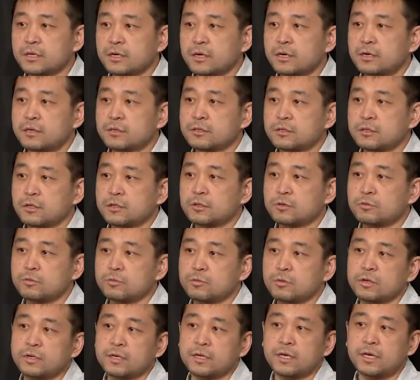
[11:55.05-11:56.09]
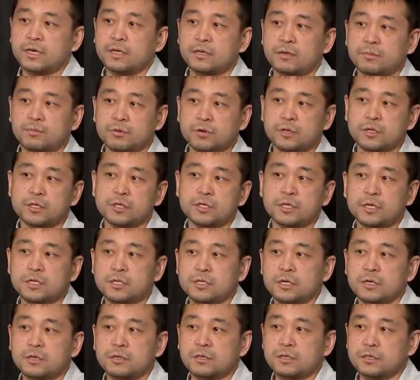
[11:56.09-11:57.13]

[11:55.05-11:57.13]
and start to really gain the appreciation.